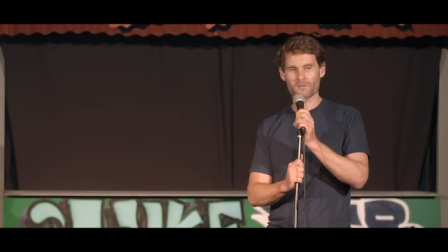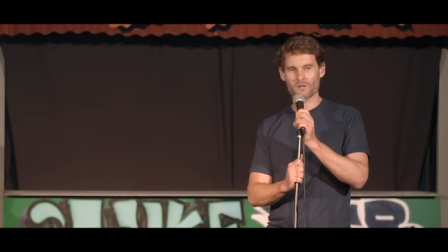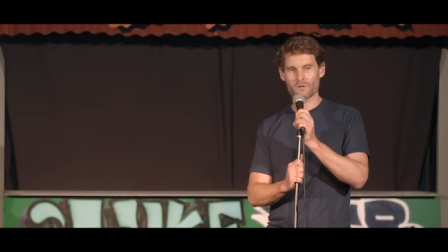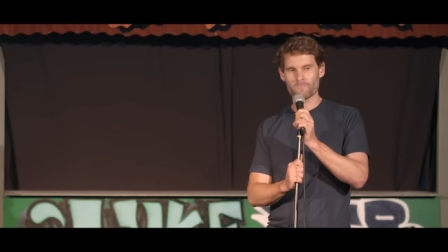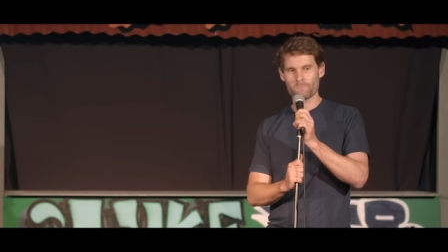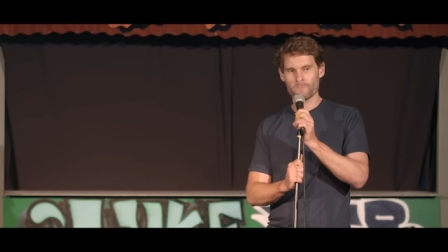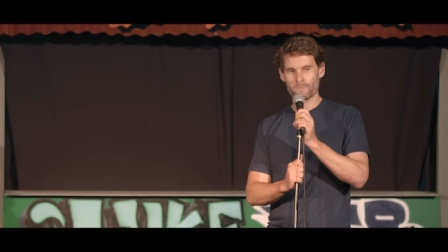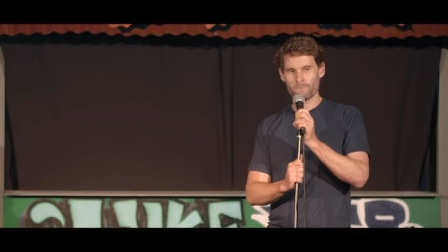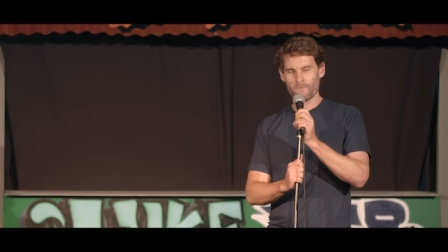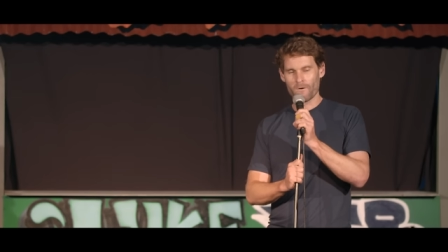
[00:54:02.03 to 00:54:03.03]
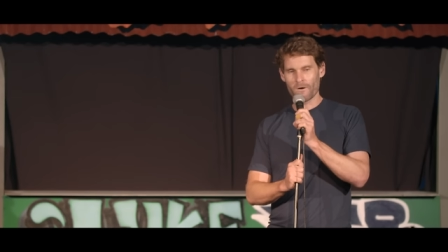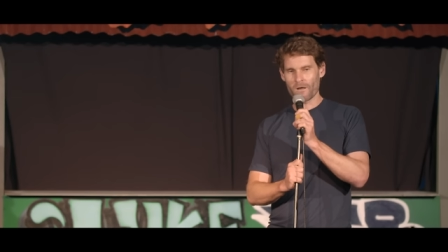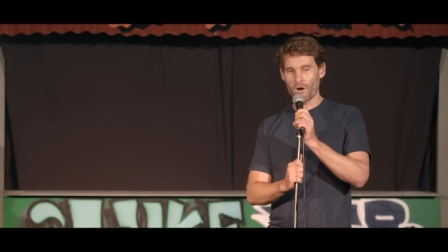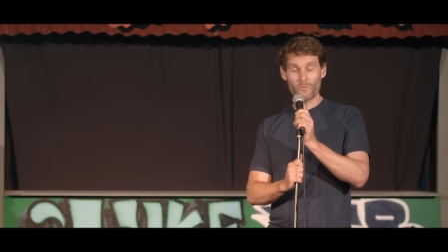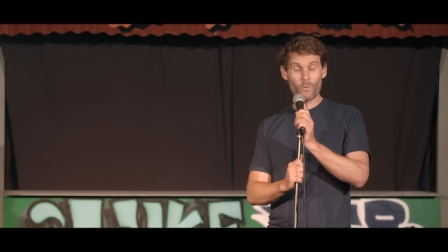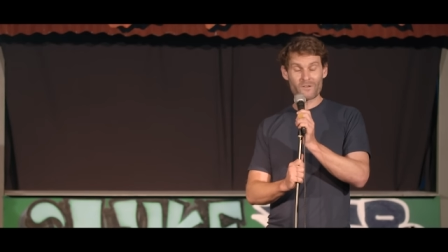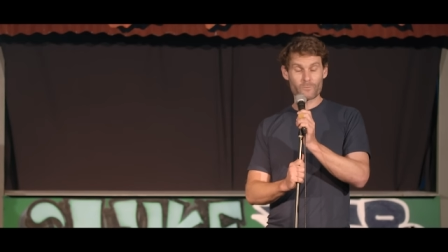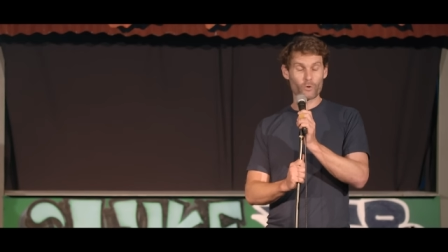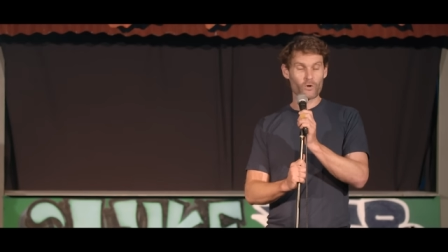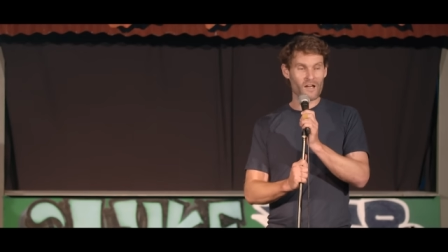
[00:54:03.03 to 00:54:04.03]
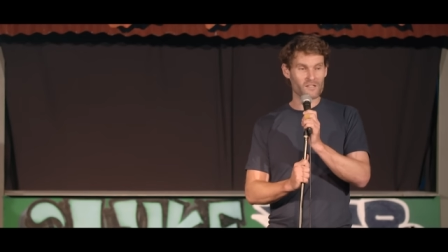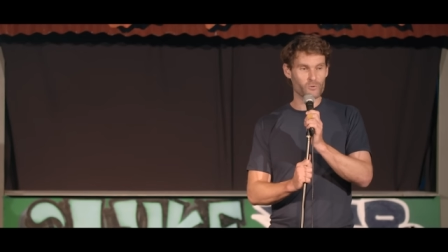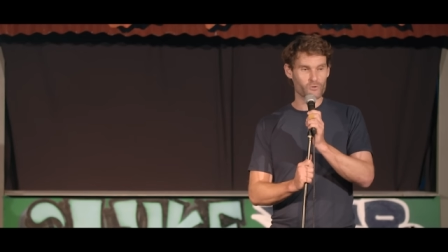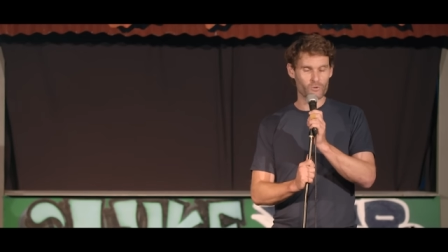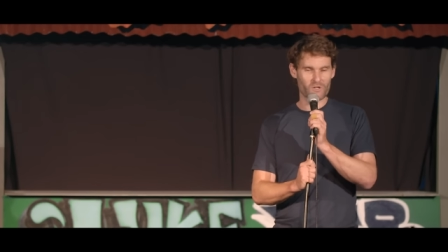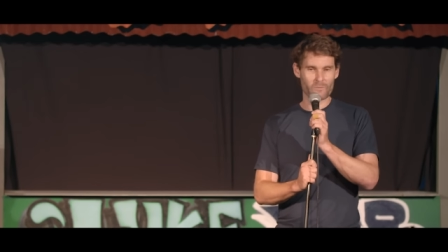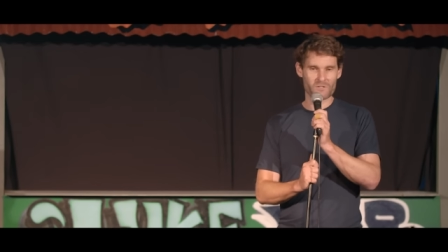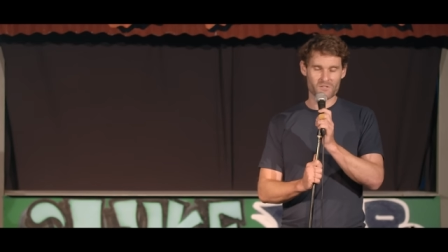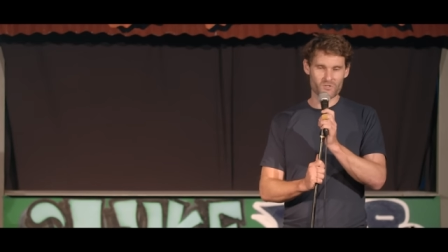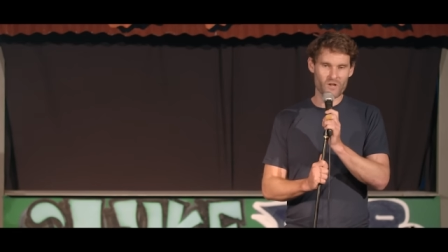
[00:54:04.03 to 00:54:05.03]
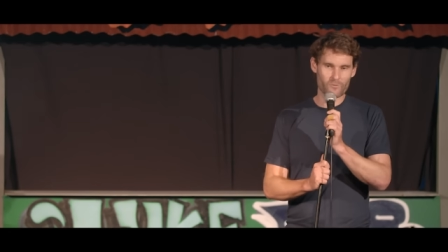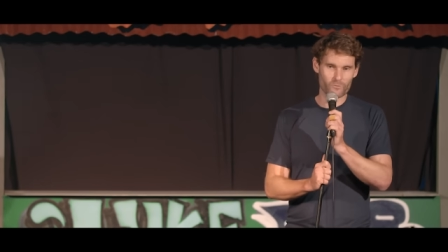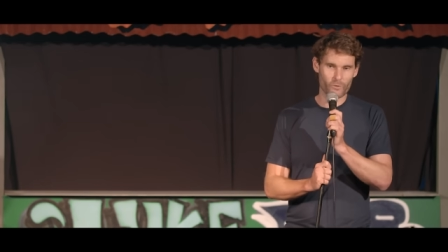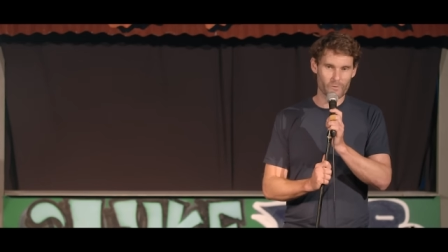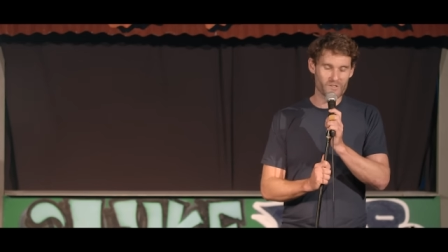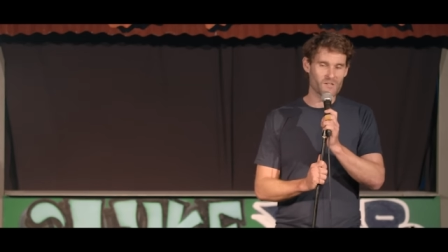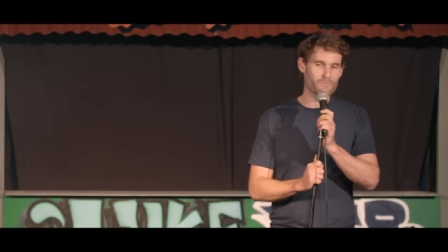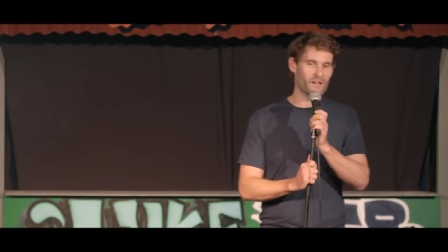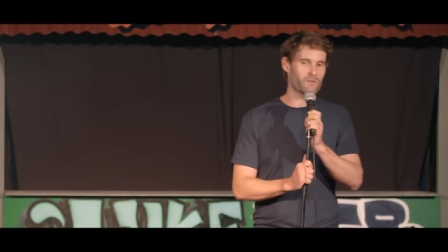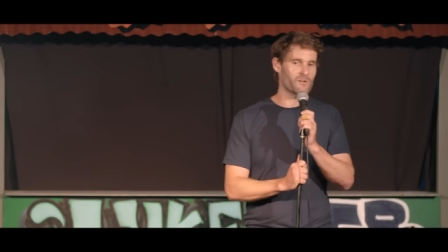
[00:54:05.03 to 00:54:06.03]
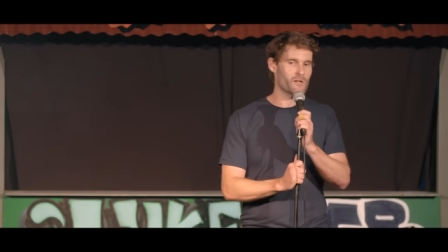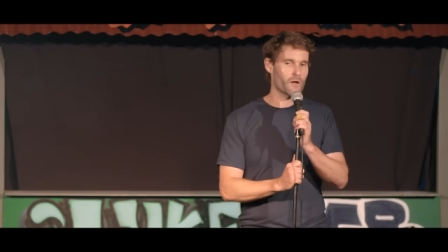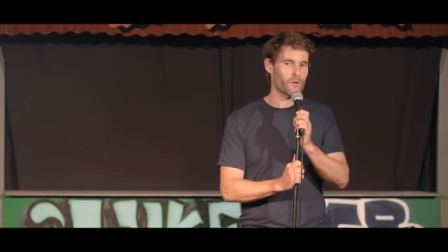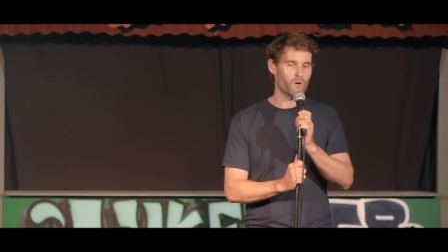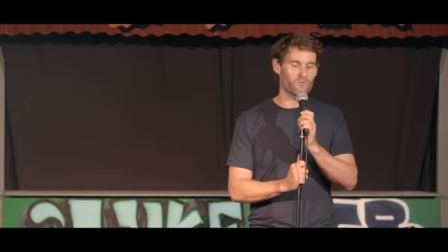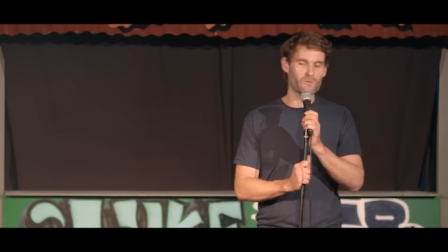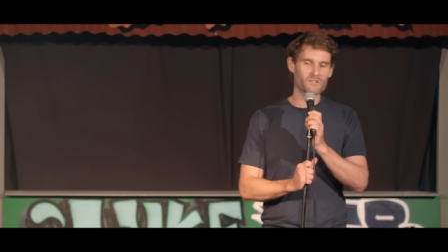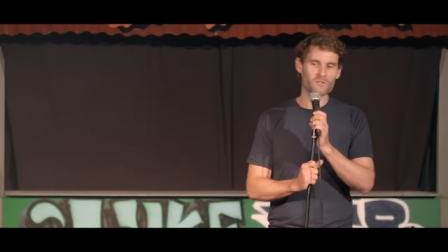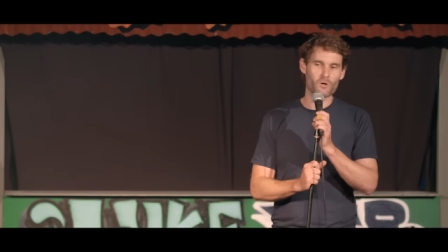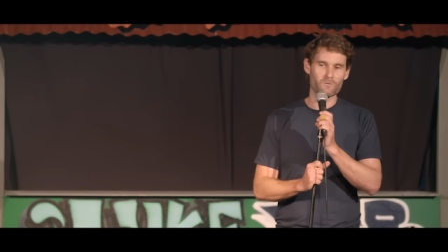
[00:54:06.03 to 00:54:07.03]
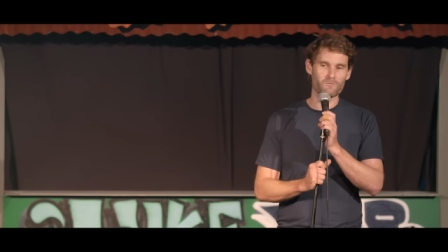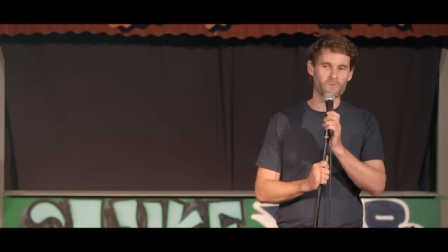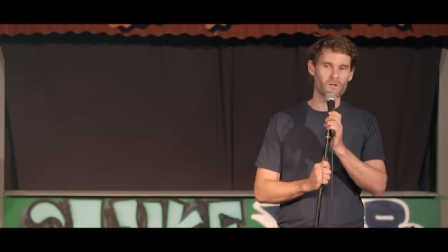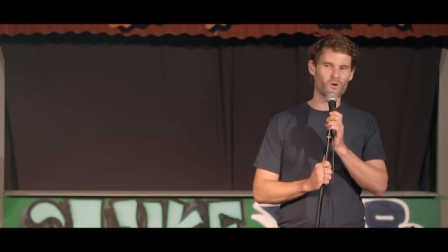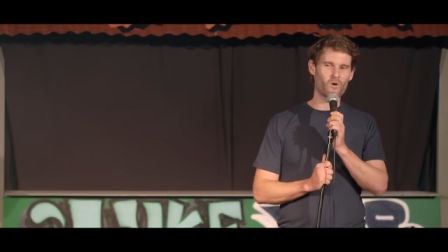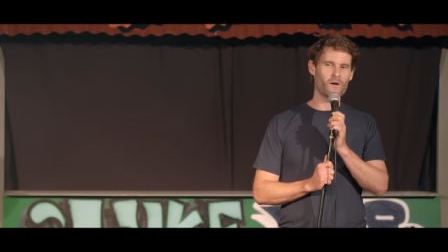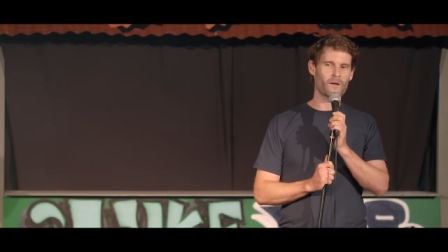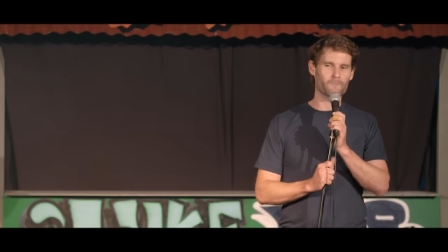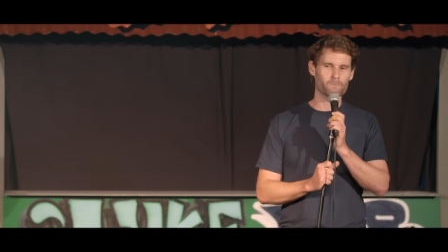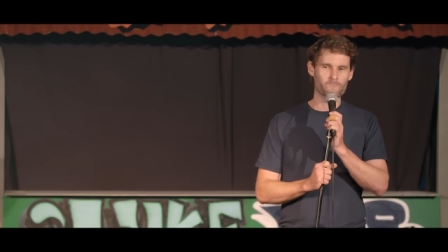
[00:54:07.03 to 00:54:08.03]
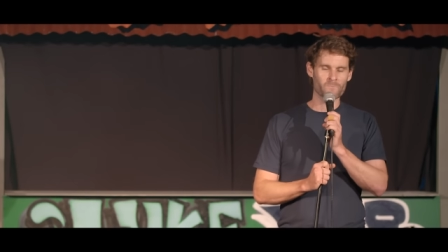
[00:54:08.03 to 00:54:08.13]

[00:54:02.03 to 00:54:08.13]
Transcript: So I, I'm not one to broadcast my shortcomings as a general rule, but I did make a video of myself crying.